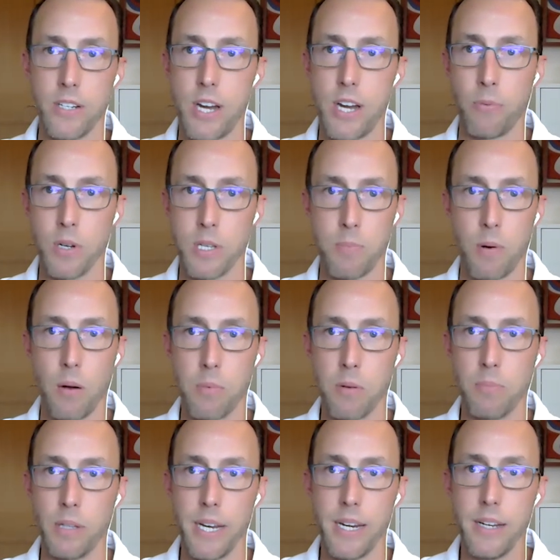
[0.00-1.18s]
Jeff, was
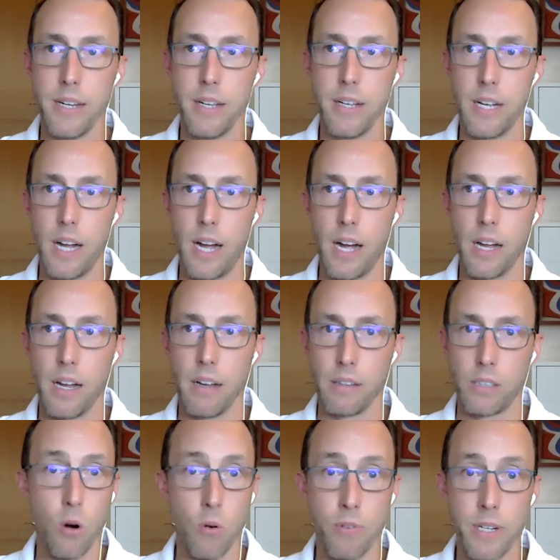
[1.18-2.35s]
probably
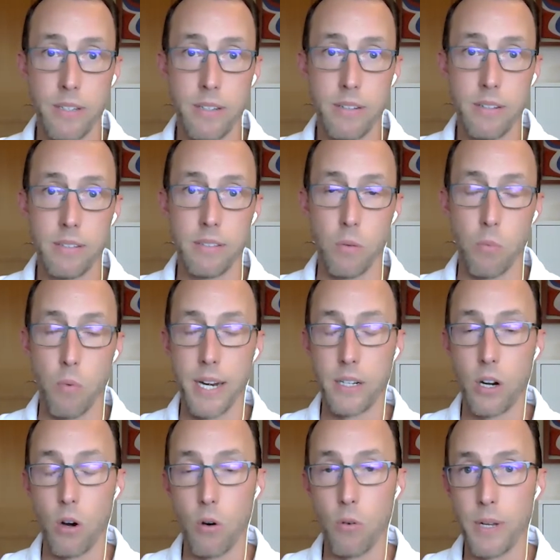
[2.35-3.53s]
COVID. When
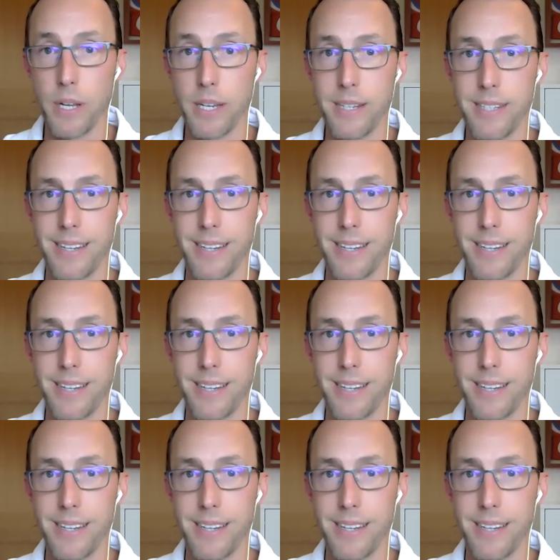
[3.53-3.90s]
COVID,